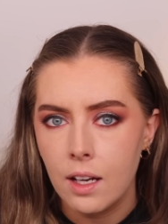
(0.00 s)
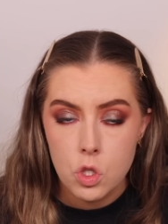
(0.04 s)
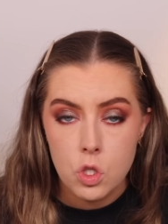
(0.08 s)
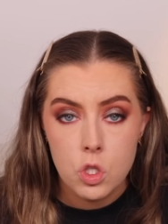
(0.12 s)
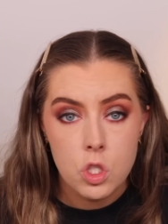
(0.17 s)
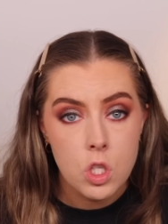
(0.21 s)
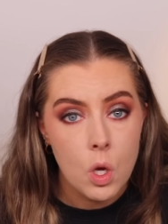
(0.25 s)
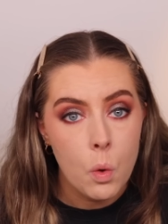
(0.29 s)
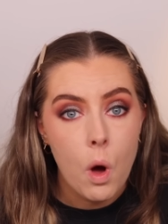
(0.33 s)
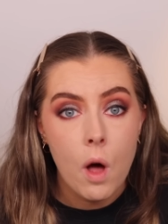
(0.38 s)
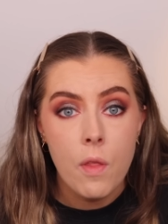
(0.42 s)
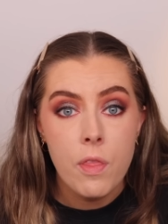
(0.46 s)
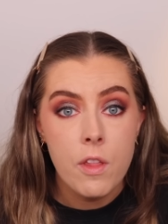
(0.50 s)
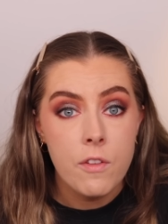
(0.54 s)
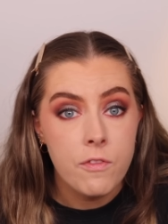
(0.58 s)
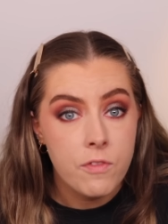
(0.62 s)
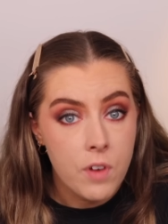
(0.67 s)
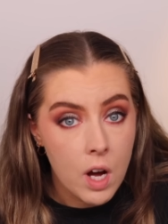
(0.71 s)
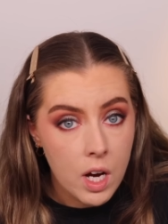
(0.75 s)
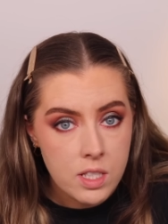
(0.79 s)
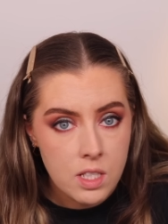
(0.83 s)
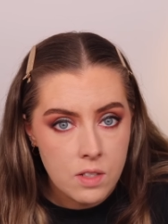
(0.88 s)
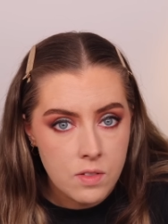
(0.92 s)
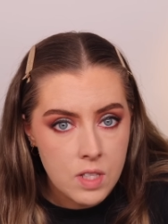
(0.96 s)
So on the
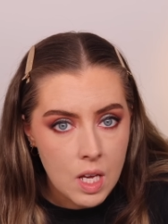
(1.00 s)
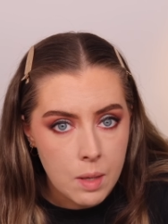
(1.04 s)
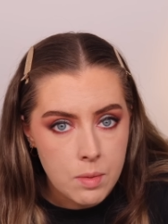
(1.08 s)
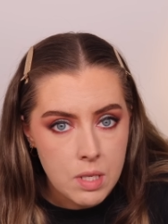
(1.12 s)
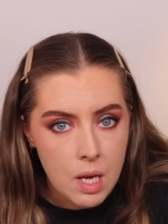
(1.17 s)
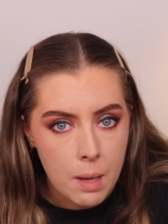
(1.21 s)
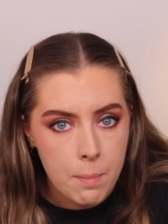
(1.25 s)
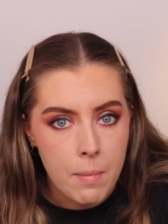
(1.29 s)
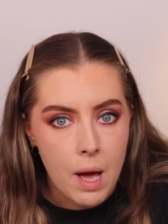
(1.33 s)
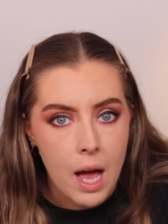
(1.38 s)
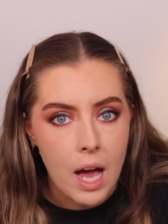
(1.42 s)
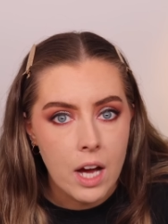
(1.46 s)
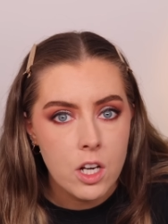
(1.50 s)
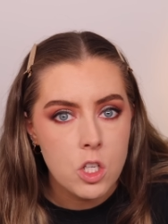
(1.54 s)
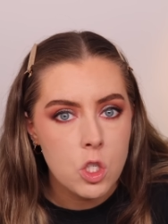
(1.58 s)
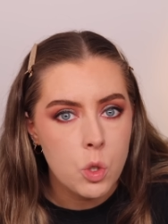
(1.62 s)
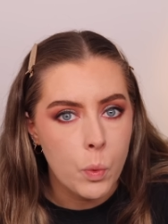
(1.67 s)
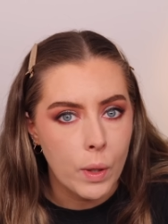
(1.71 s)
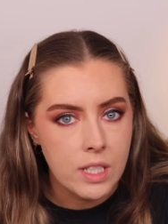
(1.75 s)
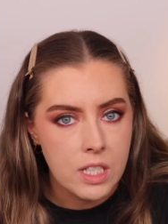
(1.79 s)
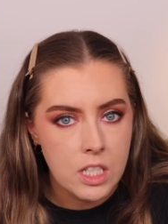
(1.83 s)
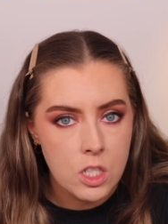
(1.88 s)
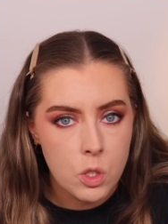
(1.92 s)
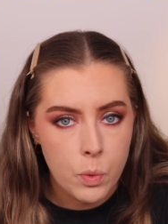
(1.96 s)
1st of September
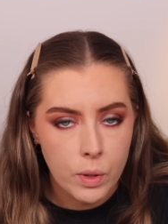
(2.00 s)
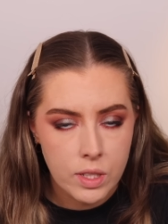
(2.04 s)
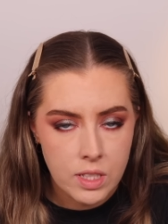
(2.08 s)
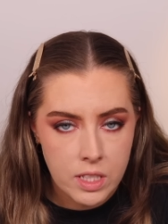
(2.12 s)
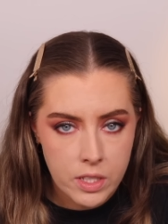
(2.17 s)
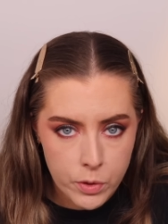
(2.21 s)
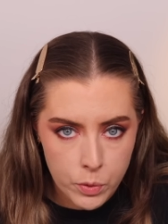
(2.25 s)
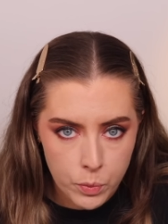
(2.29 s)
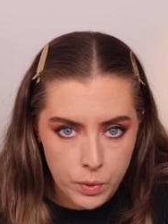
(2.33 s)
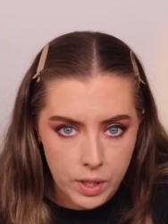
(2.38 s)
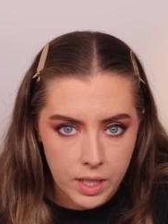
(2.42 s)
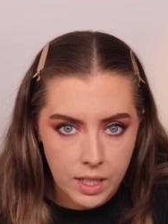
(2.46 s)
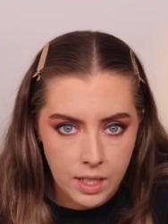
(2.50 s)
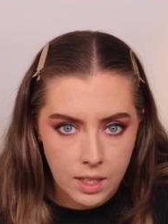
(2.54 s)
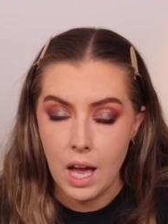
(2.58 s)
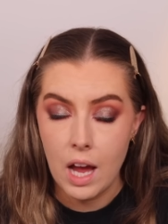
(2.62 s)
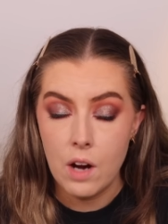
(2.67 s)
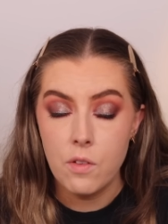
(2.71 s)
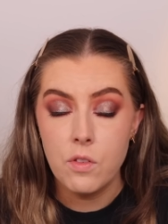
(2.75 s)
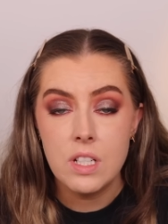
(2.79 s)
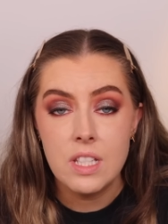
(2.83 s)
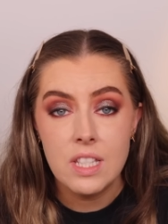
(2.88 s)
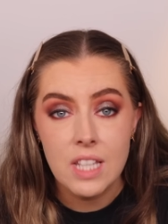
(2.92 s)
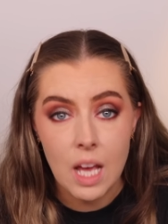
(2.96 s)
2023, a
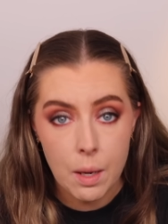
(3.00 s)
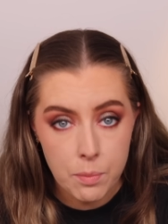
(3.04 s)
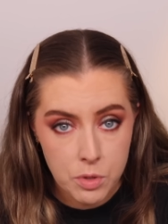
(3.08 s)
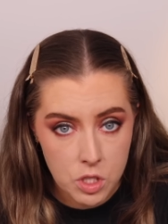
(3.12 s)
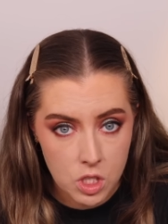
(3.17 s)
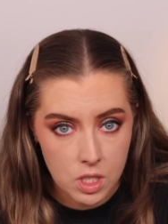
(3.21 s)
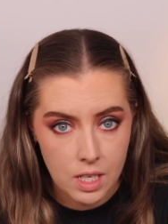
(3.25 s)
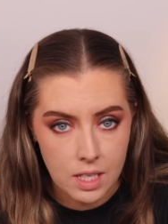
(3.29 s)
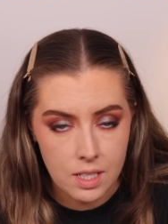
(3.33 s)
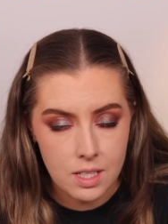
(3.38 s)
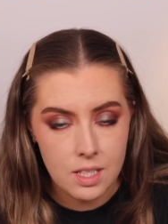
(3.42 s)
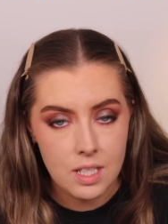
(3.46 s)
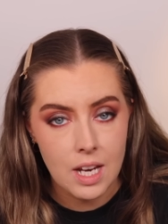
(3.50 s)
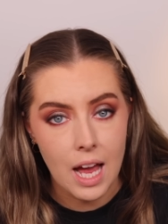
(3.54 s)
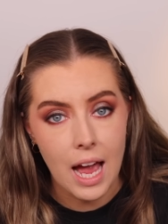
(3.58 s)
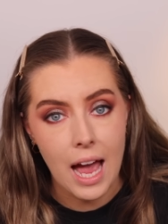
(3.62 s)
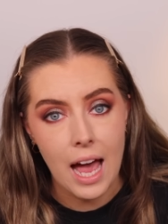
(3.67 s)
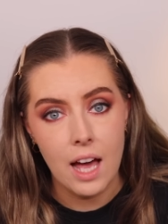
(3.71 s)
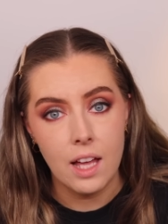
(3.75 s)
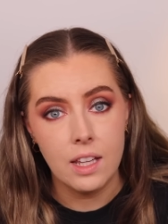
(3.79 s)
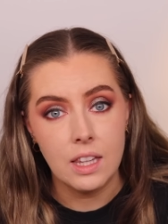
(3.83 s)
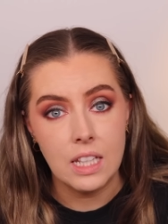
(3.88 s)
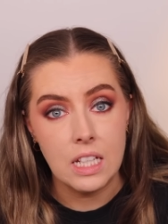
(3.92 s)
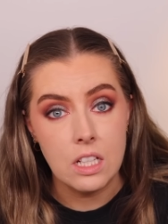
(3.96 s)
receptionist
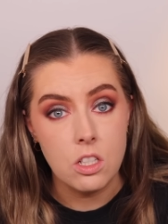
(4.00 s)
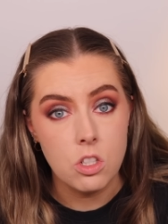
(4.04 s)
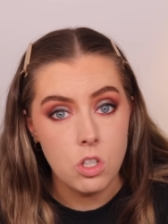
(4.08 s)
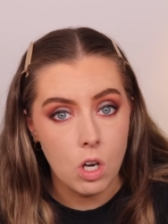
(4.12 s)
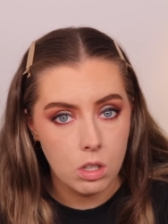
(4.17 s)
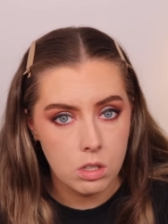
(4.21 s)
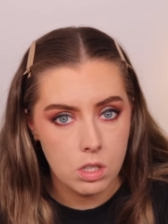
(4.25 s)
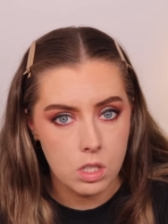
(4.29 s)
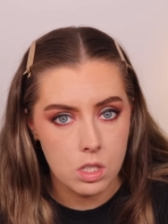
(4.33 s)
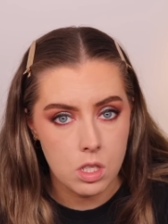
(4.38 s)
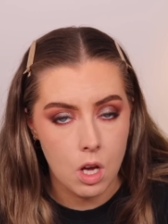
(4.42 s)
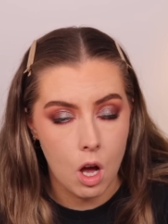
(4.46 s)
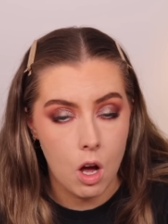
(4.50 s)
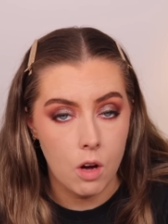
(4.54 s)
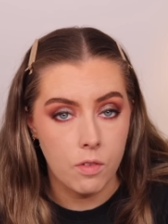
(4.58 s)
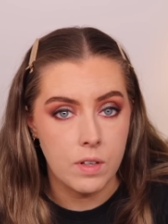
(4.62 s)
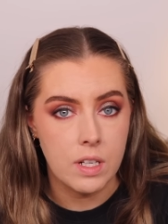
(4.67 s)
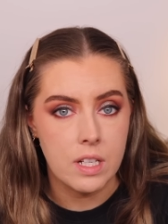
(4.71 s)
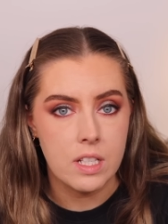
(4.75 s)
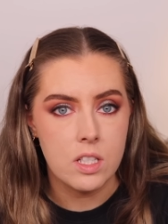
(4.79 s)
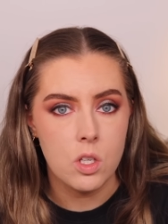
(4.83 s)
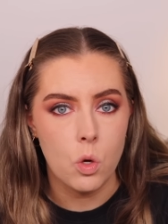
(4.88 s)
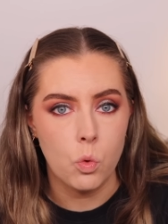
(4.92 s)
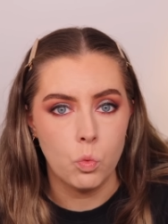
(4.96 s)
at the doctor's
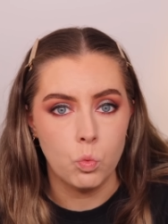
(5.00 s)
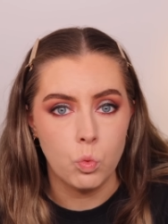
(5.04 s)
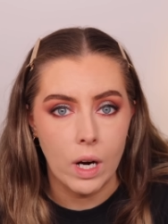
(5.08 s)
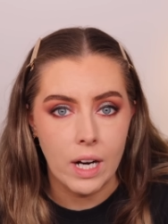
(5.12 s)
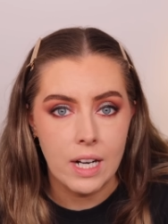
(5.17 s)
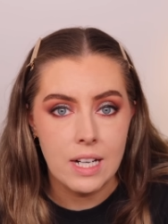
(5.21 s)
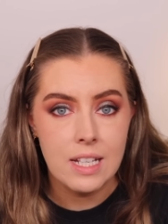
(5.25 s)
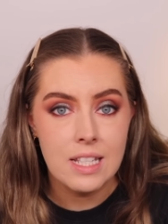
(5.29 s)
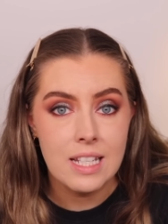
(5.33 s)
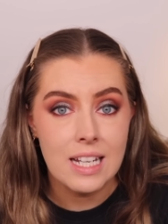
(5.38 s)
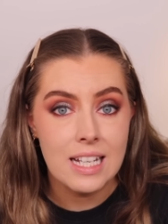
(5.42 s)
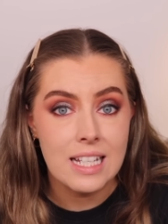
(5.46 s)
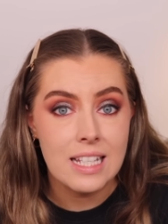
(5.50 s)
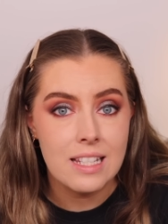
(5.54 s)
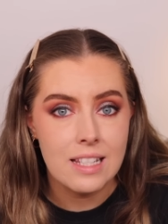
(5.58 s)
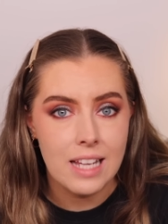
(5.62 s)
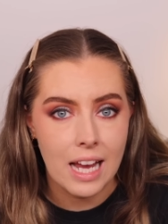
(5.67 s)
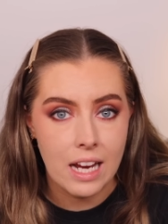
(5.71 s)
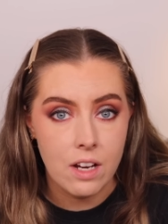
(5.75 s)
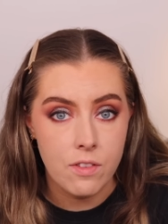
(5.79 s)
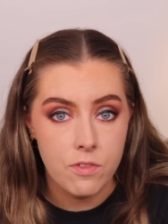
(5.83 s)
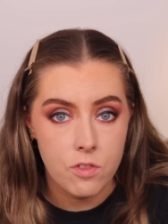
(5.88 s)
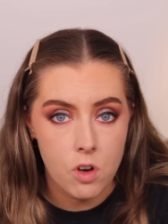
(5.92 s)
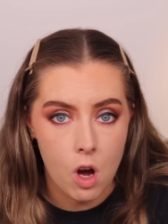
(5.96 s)
office raised a
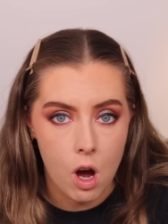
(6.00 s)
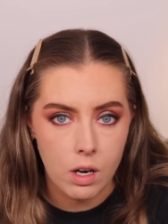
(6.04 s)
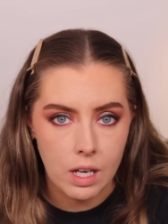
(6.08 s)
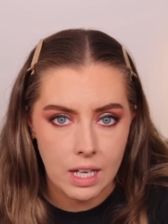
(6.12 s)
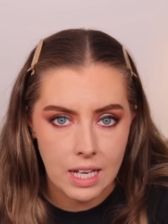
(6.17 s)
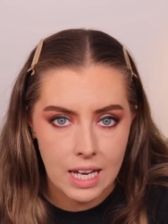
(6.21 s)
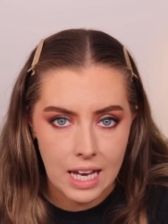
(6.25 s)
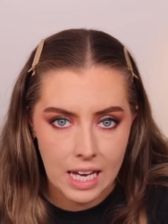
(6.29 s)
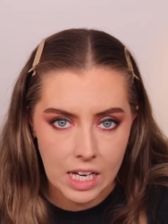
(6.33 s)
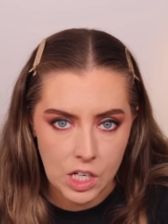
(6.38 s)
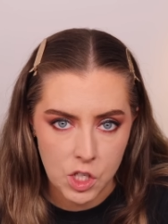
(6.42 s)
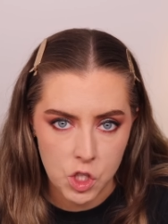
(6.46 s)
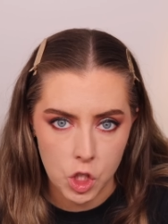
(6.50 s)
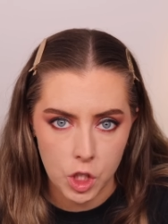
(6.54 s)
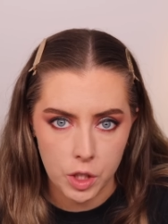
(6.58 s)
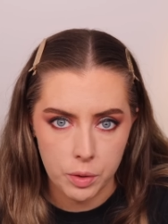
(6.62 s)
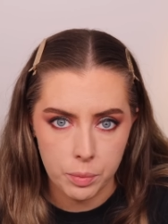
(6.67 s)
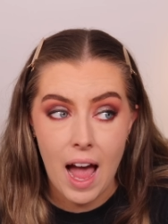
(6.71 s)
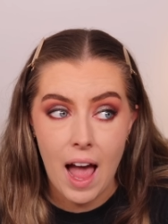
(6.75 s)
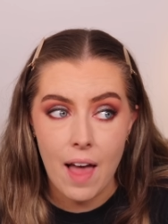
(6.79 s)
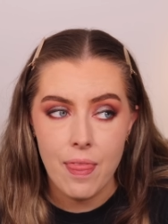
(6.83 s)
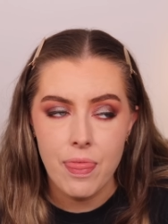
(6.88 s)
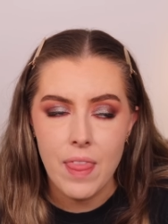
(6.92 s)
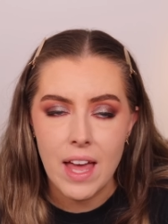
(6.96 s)
safeguarding issue
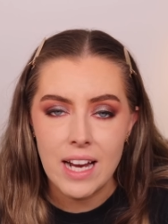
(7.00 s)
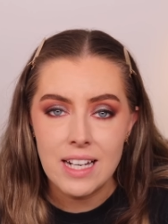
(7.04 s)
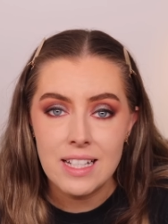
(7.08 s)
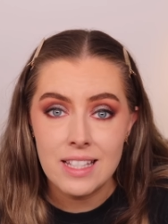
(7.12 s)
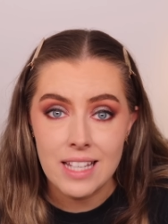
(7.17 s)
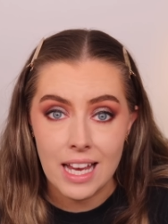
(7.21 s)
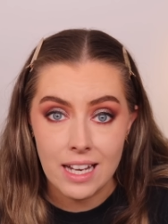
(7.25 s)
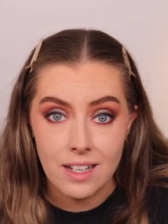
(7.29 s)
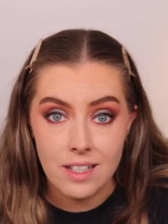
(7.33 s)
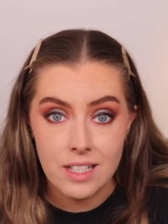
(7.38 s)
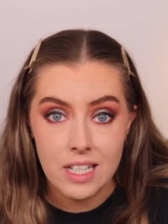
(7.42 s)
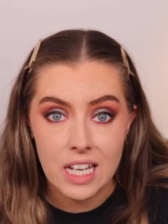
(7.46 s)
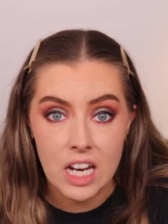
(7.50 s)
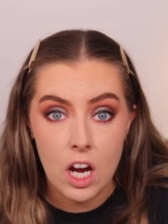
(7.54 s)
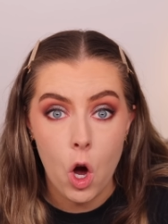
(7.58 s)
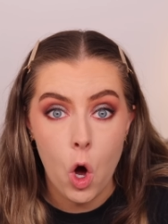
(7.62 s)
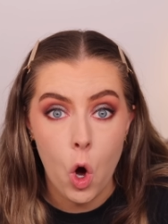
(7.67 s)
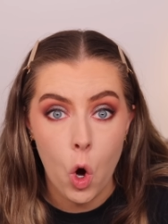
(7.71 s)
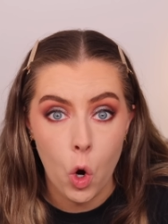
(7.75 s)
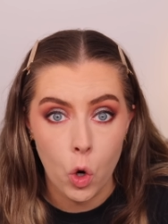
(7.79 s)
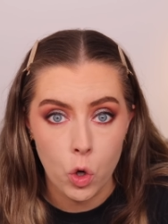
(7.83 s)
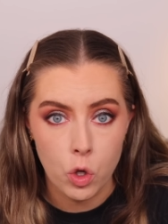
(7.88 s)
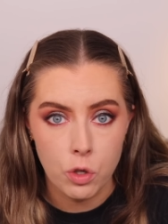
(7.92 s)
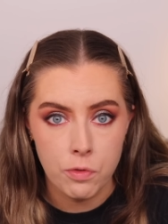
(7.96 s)
and they sent it
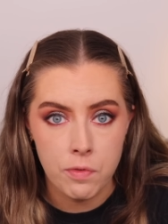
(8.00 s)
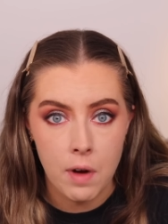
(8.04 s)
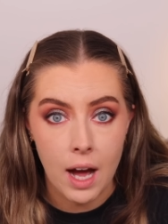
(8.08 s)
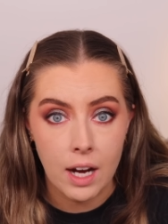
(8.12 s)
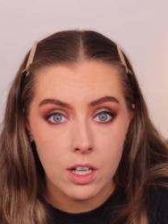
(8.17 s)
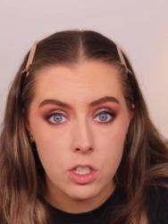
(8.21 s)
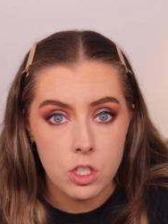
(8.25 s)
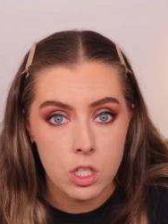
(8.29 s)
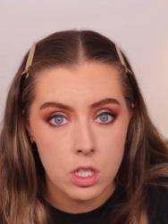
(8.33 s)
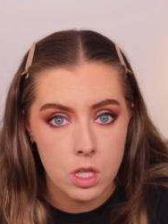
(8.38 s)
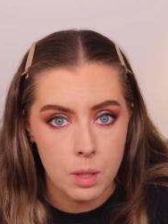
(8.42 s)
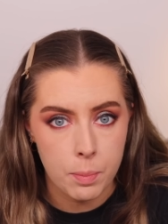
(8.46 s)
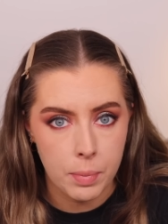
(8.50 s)
over to the